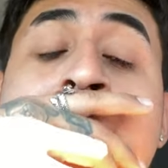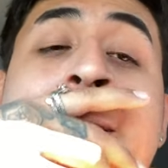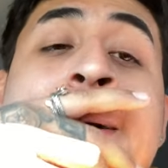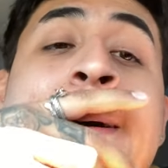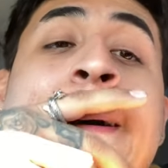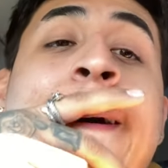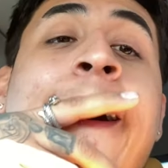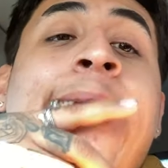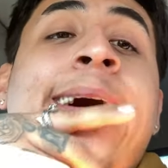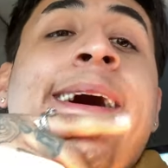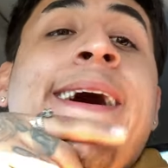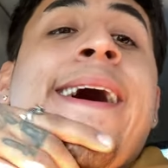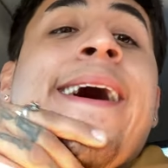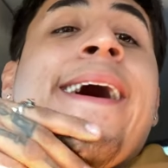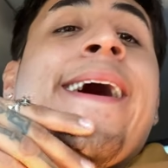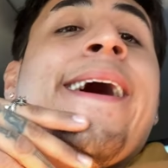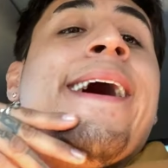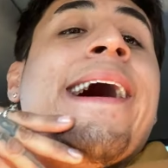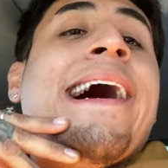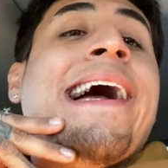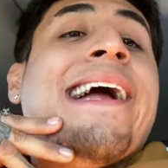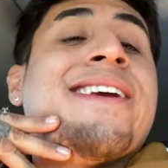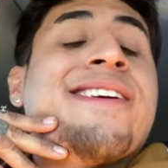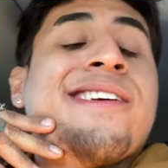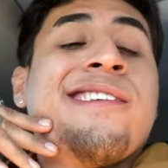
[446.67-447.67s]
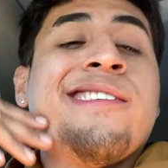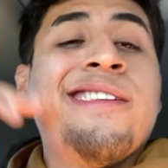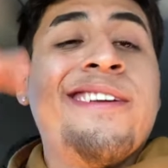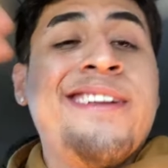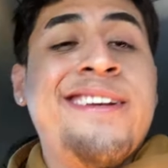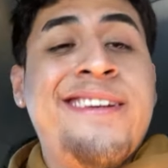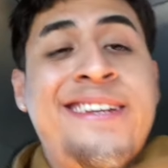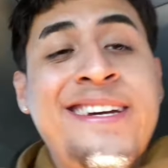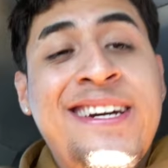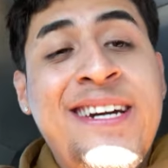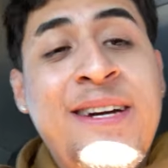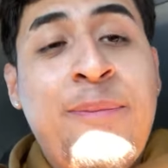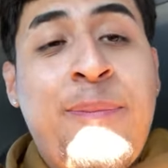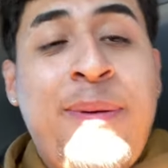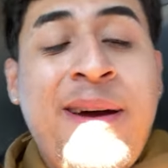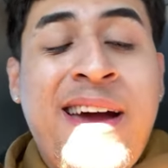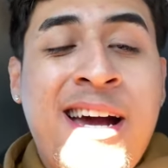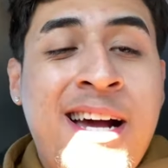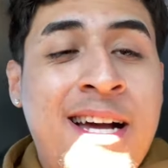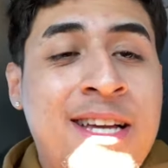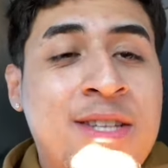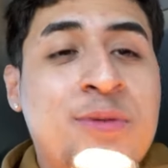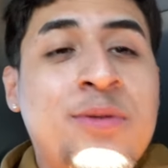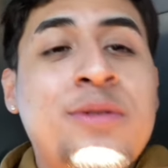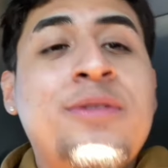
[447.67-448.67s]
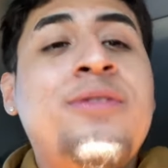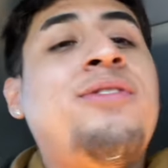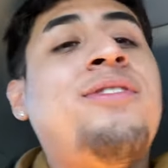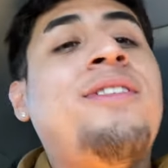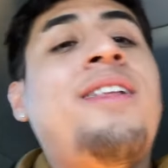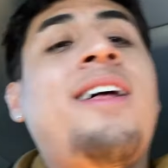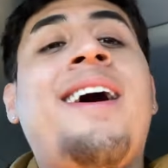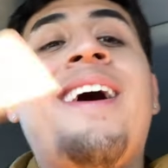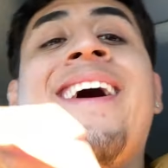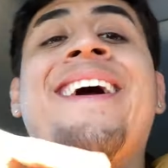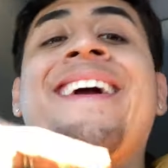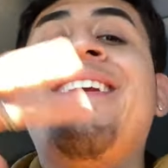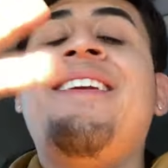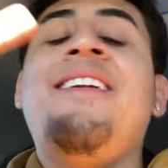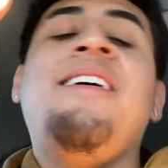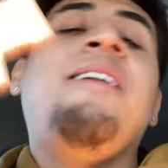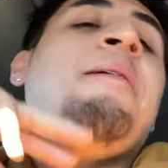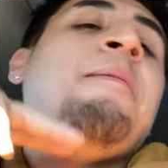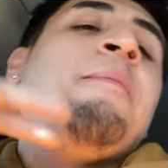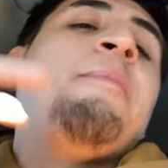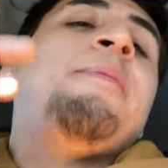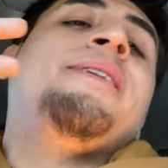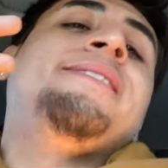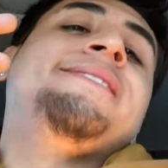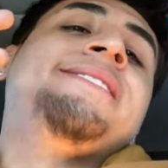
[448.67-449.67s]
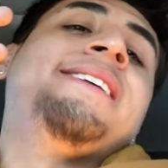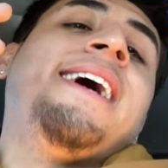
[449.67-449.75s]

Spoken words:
I actually did pass with flying numbers,